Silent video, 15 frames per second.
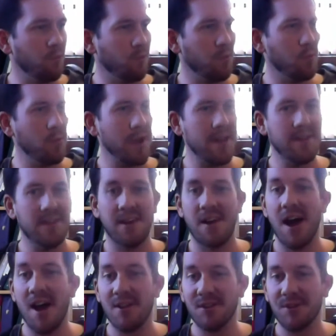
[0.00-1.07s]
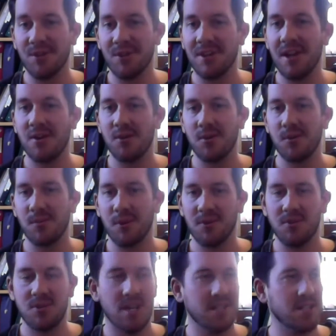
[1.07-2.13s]
way that I learned, I don't know about you,
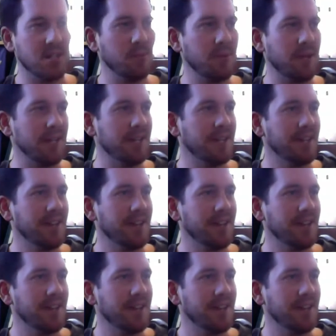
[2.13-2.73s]
Jesse, but